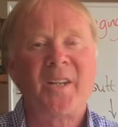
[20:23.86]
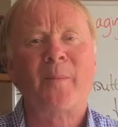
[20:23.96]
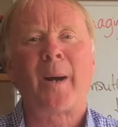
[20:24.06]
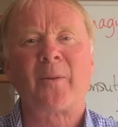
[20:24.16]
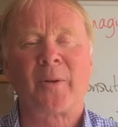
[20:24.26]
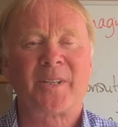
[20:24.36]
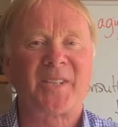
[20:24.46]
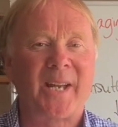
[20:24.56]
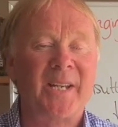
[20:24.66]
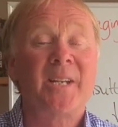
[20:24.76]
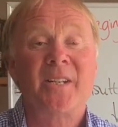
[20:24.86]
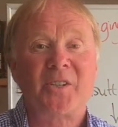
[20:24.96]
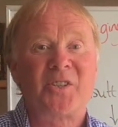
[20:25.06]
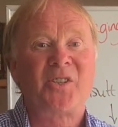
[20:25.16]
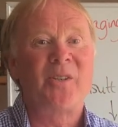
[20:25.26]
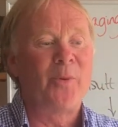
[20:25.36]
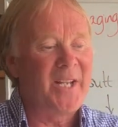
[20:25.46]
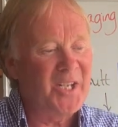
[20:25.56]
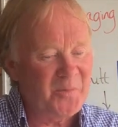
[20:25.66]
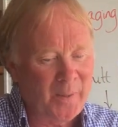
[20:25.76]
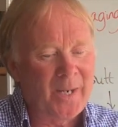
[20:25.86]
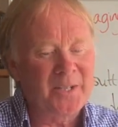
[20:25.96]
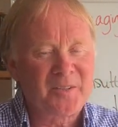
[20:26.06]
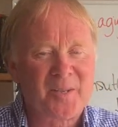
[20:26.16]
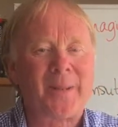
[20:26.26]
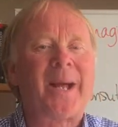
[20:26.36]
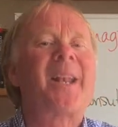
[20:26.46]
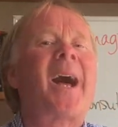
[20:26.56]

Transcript: you might want to say, just with each part of the plan